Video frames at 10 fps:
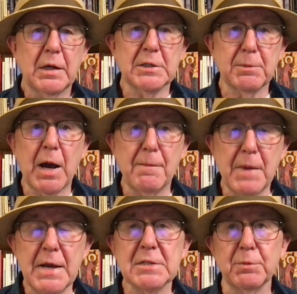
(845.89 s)
And to my
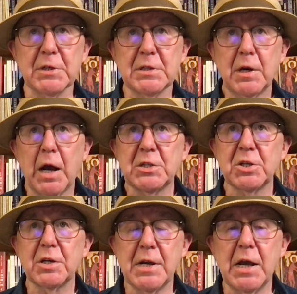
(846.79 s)
amazement, I
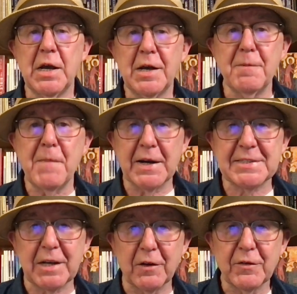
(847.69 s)
suddenly heard
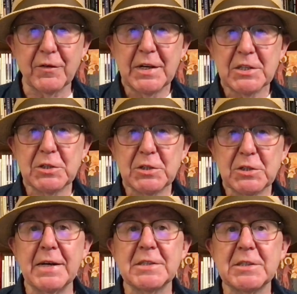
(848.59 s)
myself
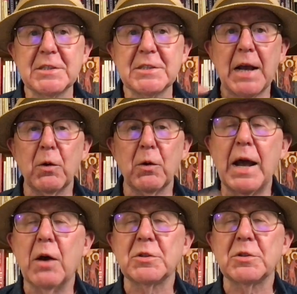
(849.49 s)
speaking in tongues out
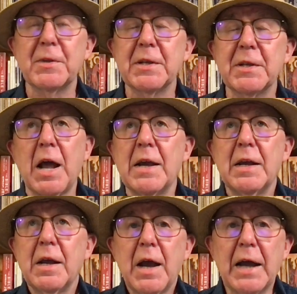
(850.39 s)
loud, something that I
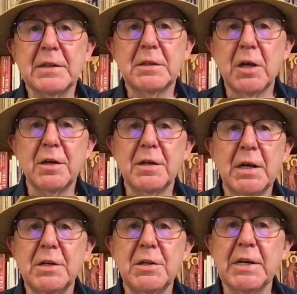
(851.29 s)
hadn't done
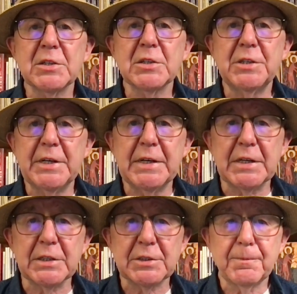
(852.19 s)
in years and
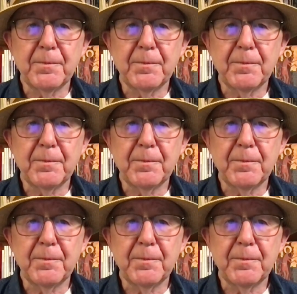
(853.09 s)
years.